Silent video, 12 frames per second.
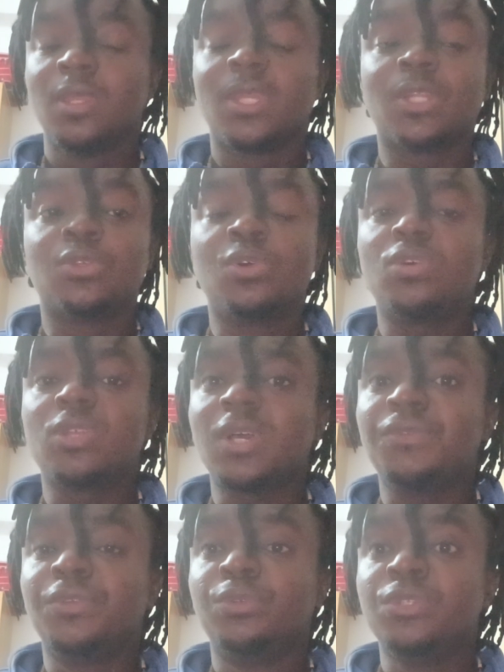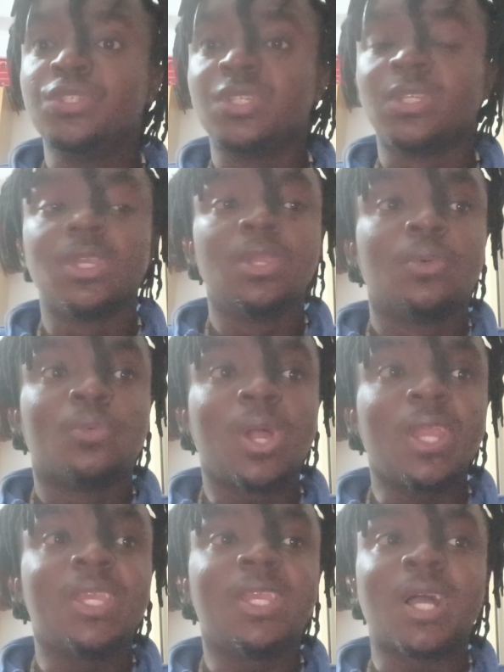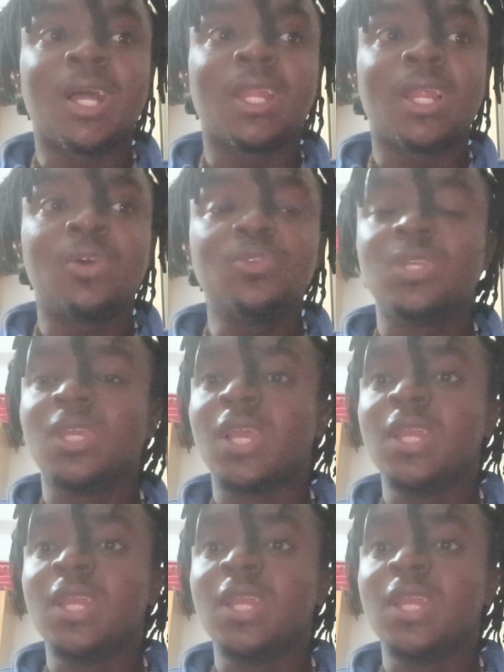That God have a reason why he allowed the